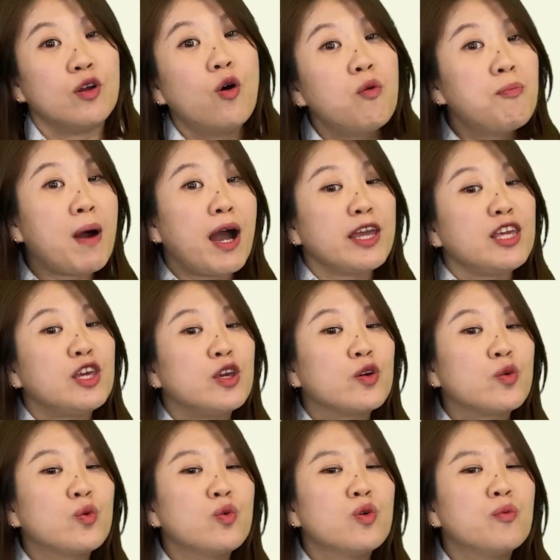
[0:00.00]
know about
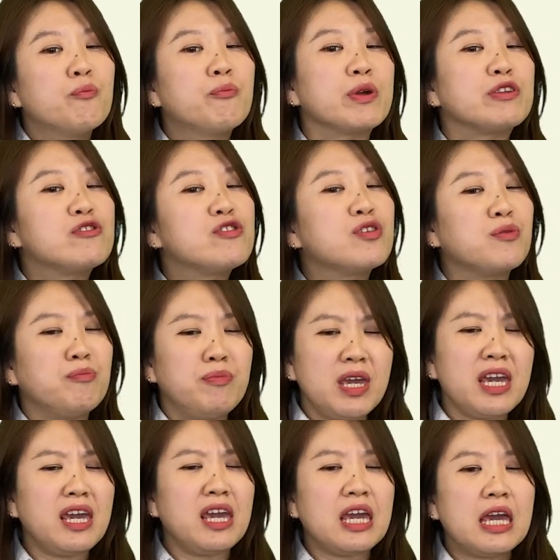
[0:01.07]
you, but to
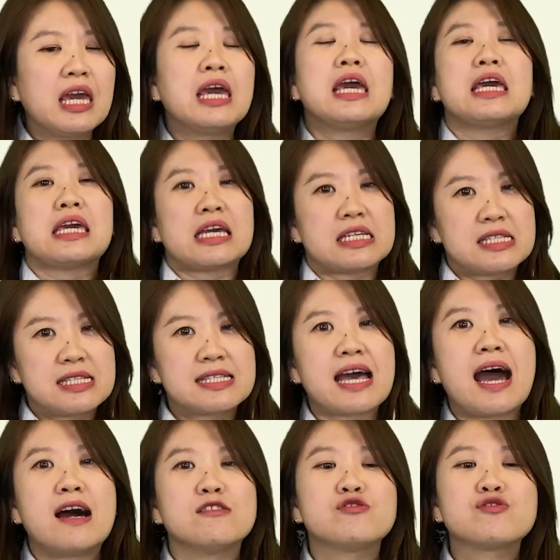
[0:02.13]
me, it
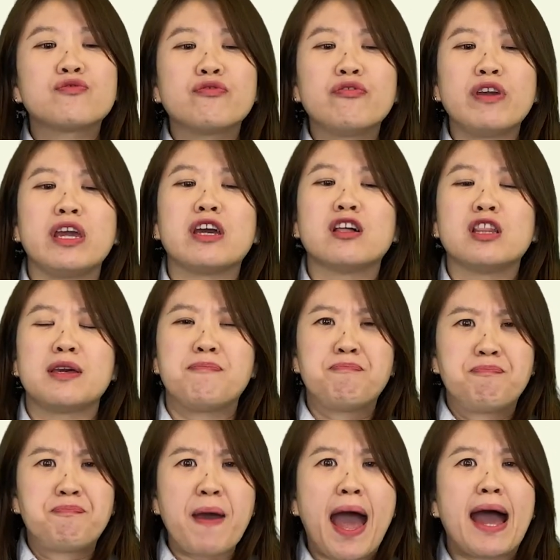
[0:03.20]
sounds really
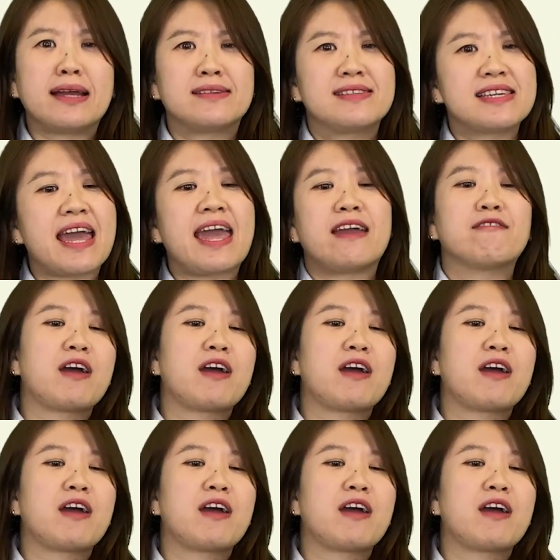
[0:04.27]
bad day,